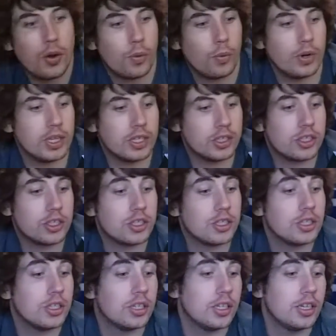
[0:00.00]

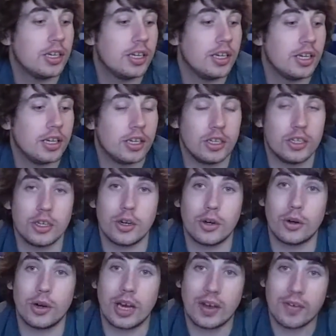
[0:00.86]
which, you
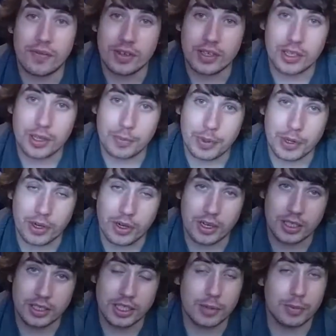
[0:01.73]
know, FE on the
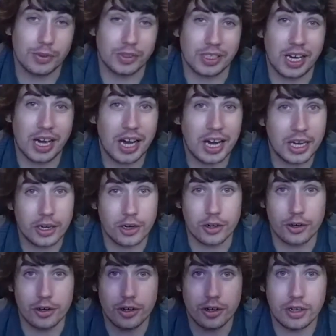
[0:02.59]
periodic table is
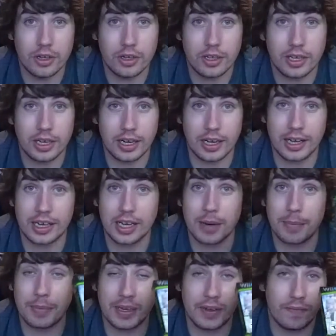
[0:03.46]
iron, and I
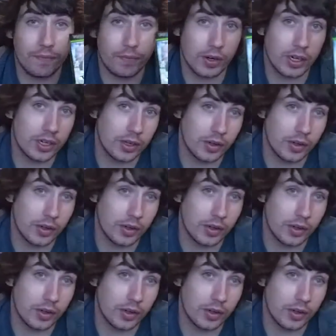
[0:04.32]
got made fun